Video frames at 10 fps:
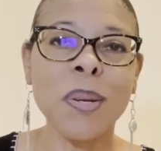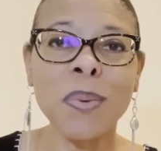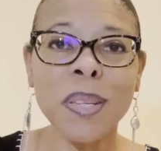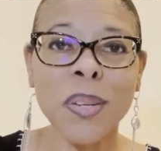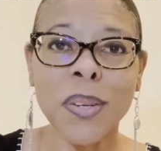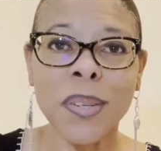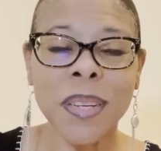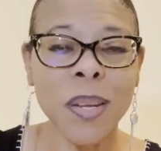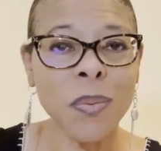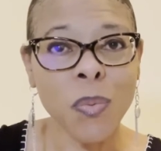do we learn,
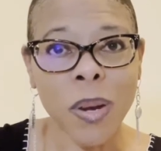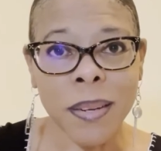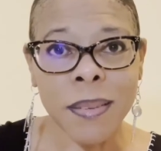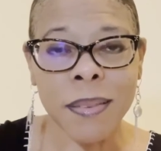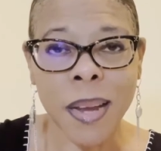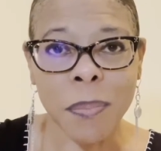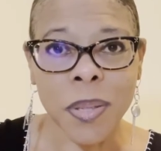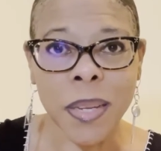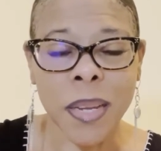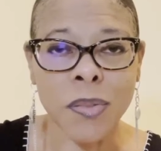and what is the
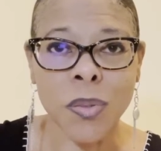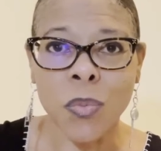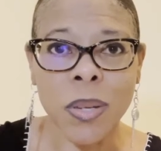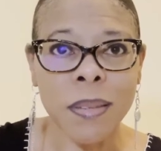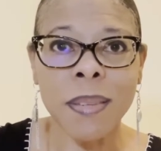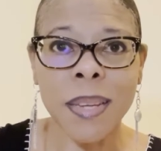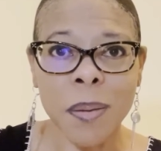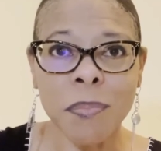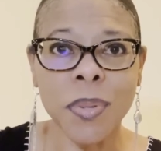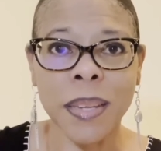application? What is the
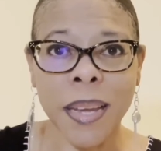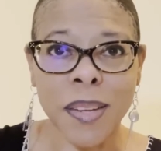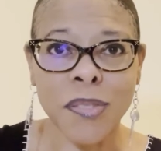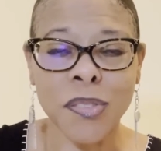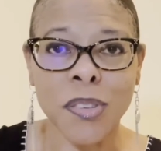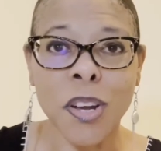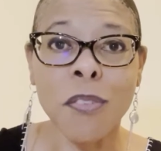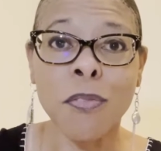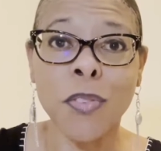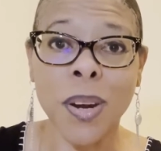implication
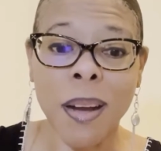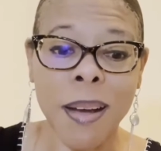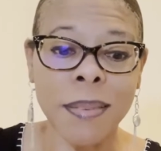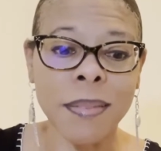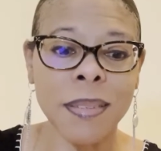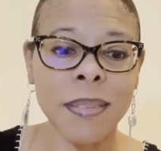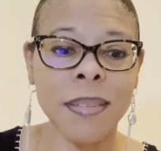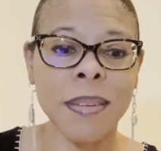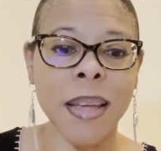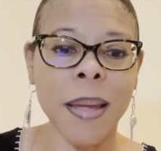for us
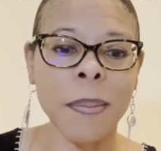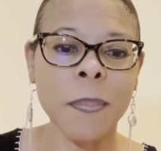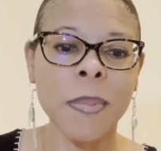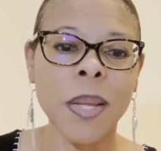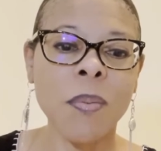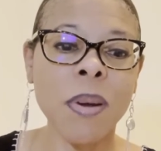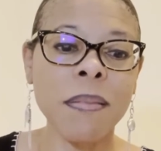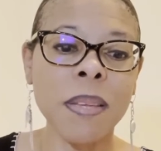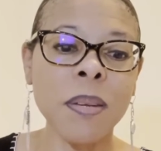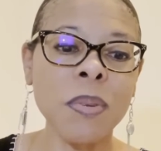today? Well, I
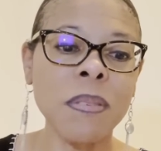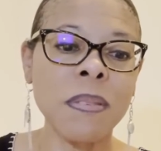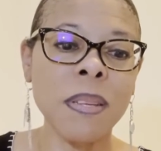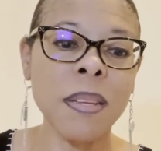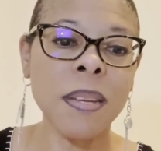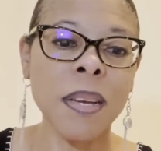think we see